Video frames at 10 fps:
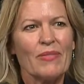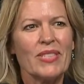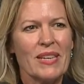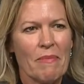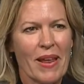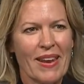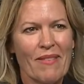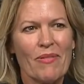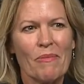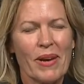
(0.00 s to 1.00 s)
I've seen many
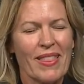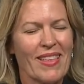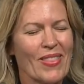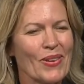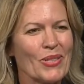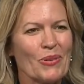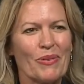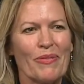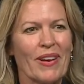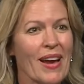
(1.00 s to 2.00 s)
of them. I think they're
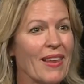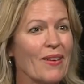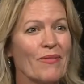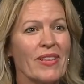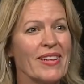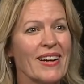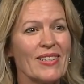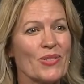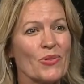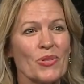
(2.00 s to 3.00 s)
terrific. I love the
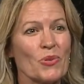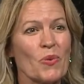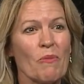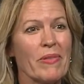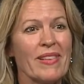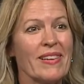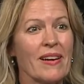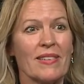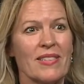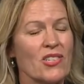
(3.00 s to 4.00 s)
dinosaurs as well, but the
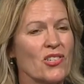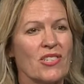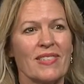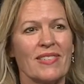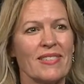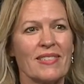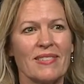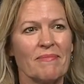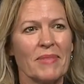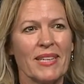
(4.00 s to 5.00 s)
ducks, it's just
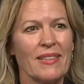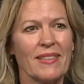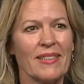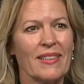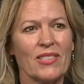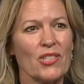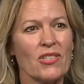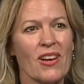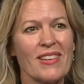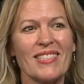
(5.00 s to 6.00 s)

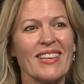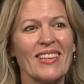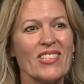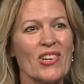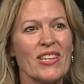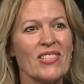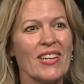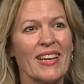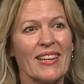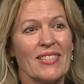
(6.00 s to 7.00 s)
constantly
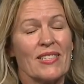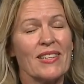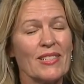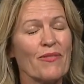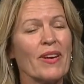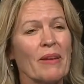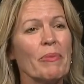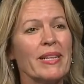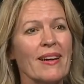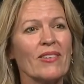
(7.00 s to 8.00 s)
changing, and it's fun to
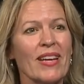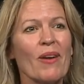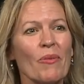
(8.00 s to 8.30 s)
be downtown.